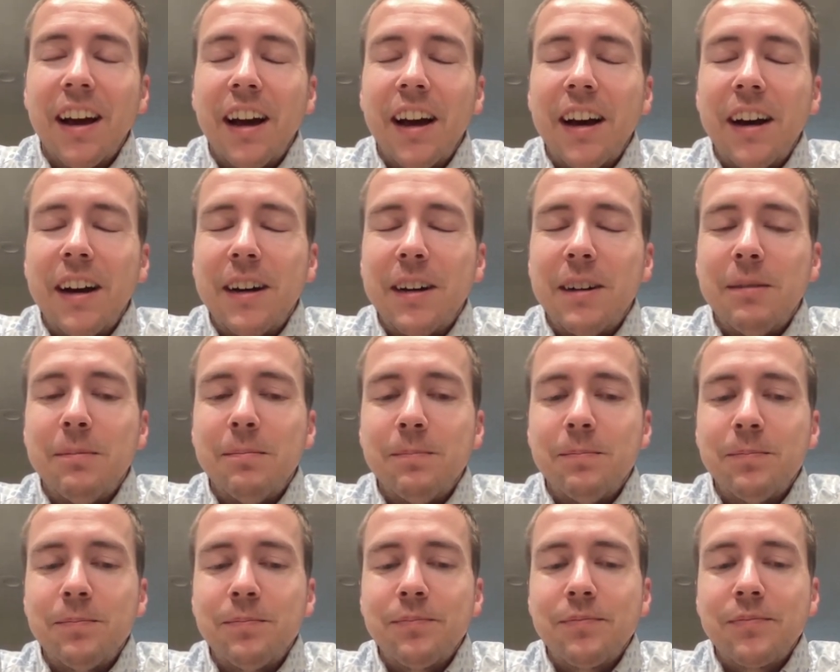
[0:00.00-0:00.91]
Um,
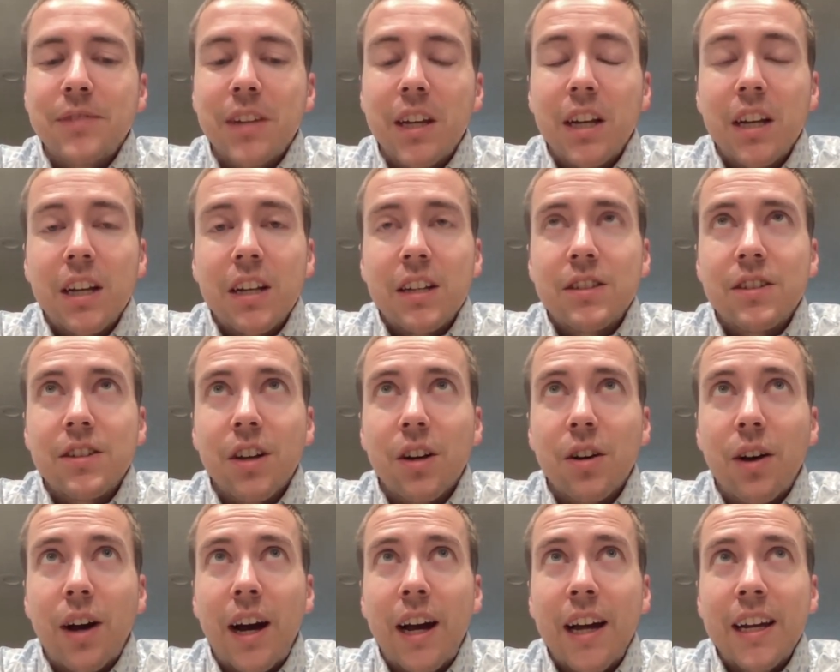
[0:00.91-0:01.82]

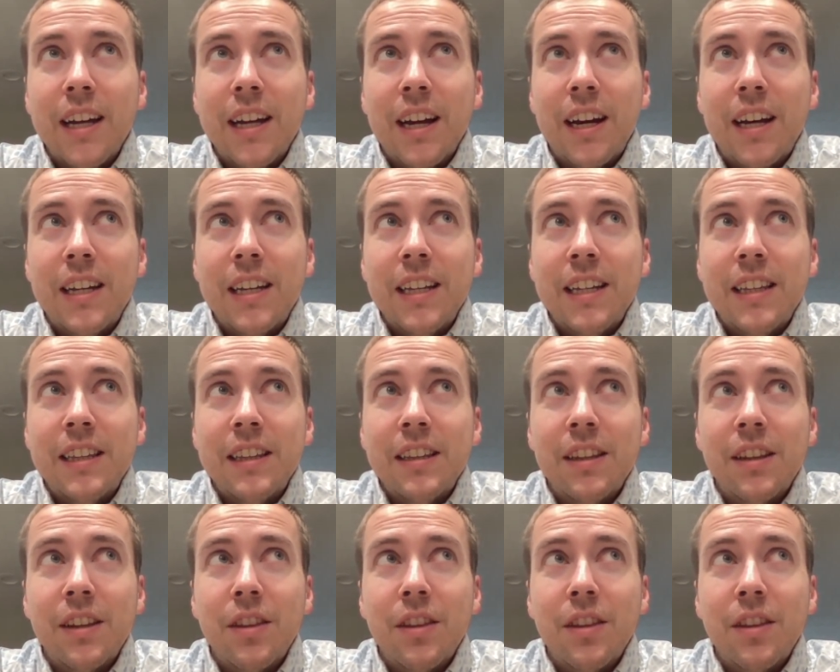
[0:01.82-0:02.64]
so I got in